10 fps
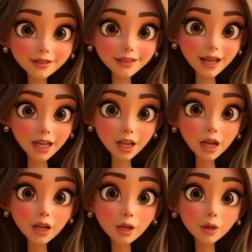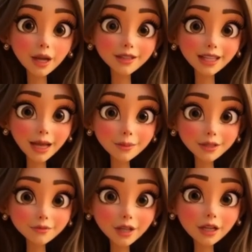There are 11 types
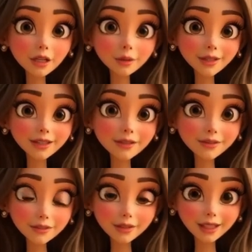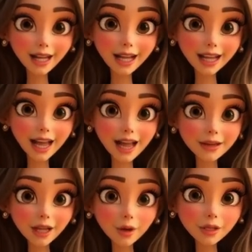of verbs. Today I
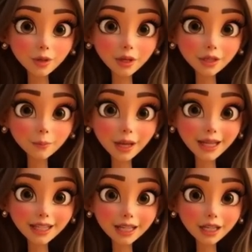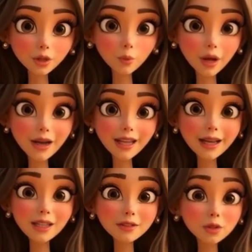am going to explain each one
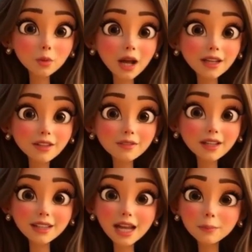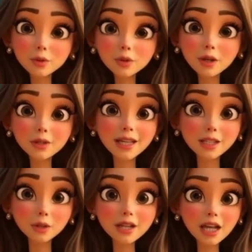and give you lots of examples so that
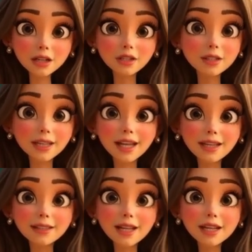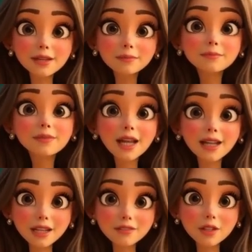you can understand them.
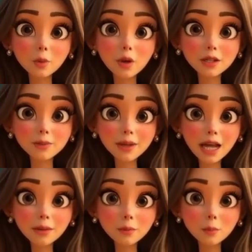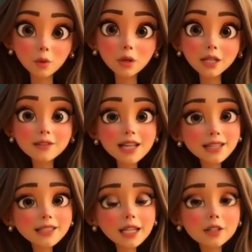And if you want to become a more
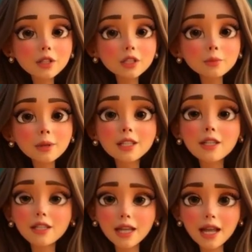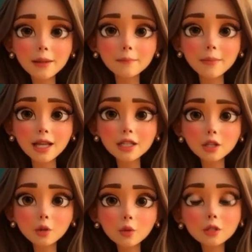advanced English speaker, make
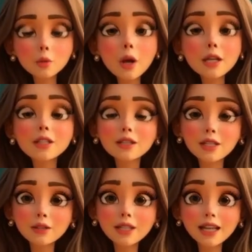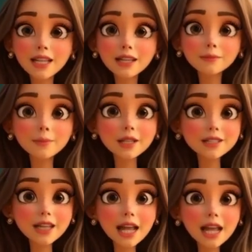sure to watch until the end
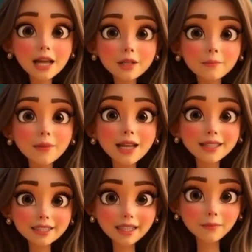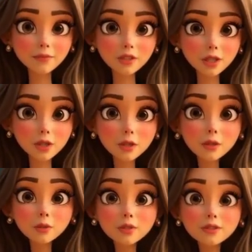because I have an amazing tip for
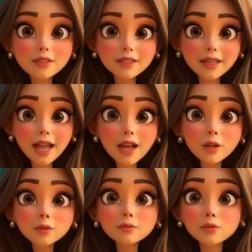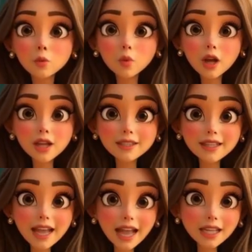you. No. 1.
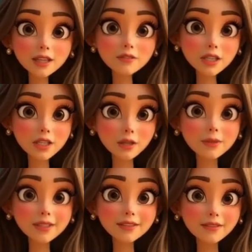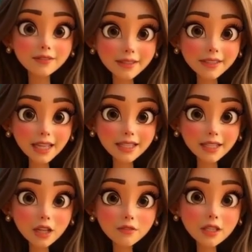Action verbs. These
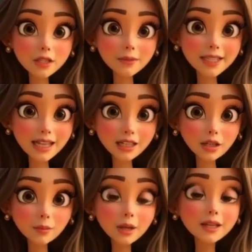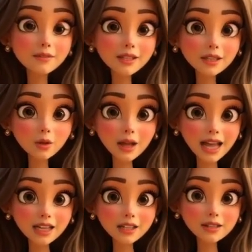are verbs that express physical
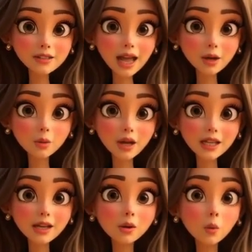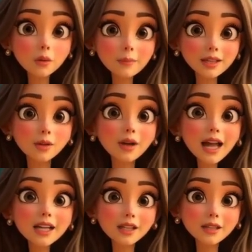actions like running or mental
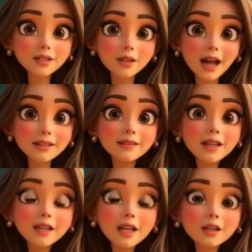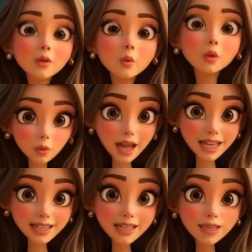actions like thinking or
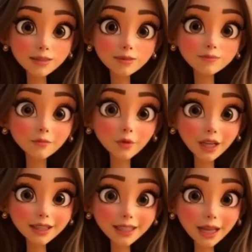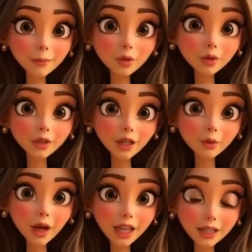writing. For example, she
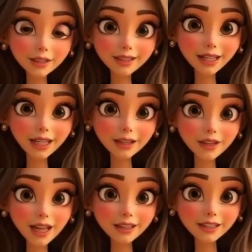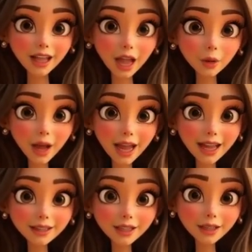runs, he thinks, I
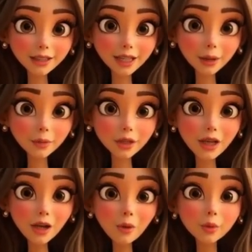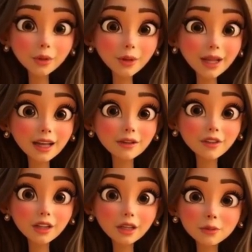write. Number 2. Linking
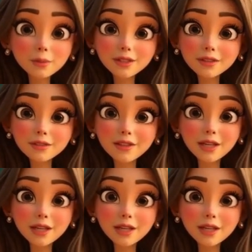verbs.